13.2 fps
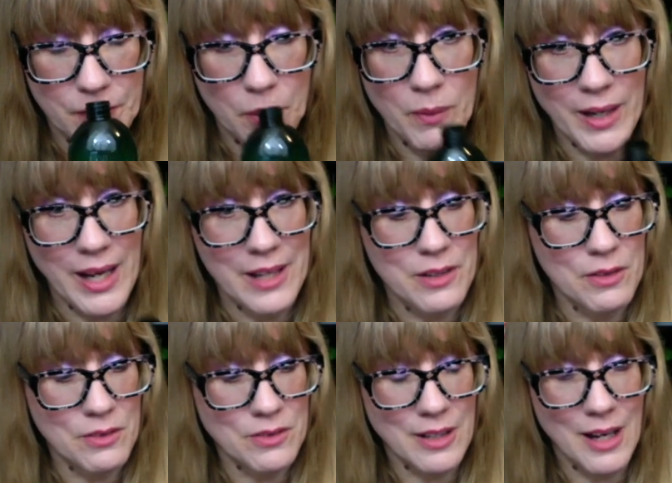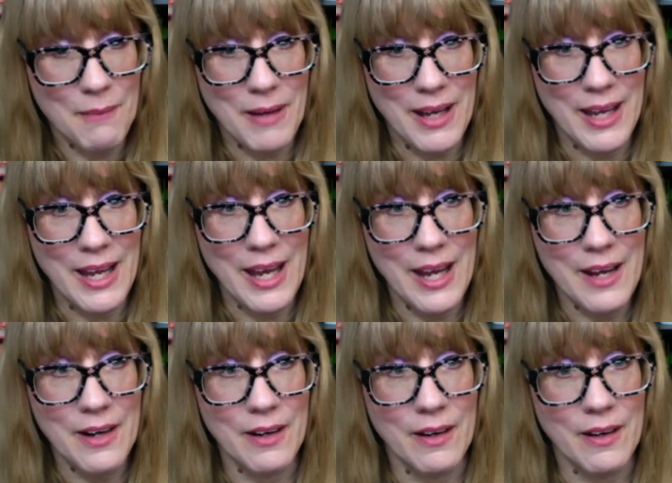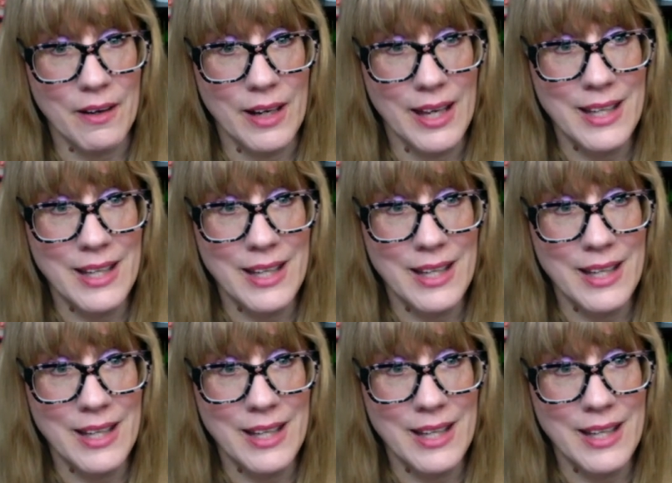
when I used it on my hair,